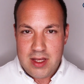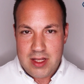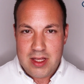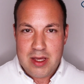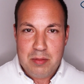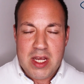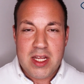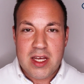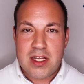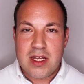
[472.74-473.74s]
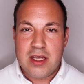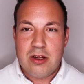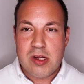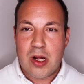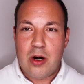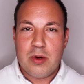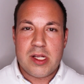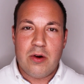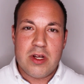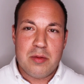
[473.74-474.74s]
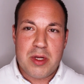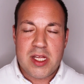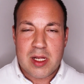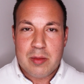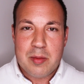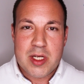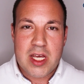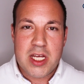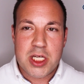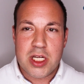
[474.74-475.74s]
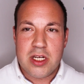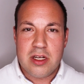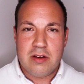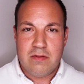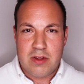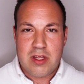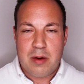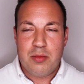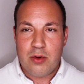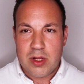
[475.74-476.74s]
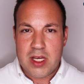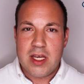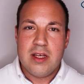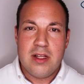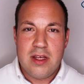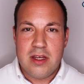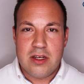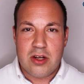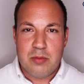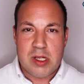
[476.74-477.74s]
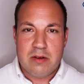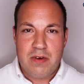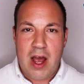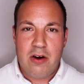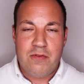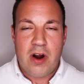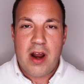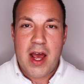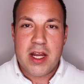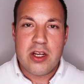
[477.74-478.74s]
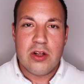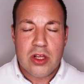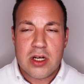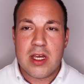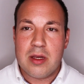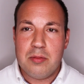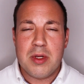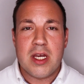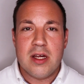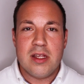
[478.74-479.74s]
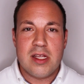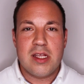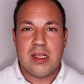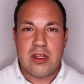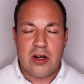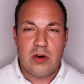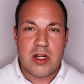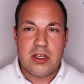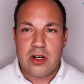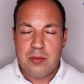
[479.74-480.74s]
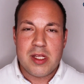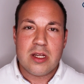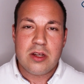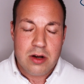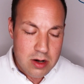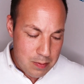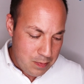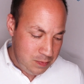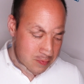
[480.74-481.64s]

in the immediate. And there's always going to be some limitation temporally in terms of how far ahead you're looking, because a term is a term.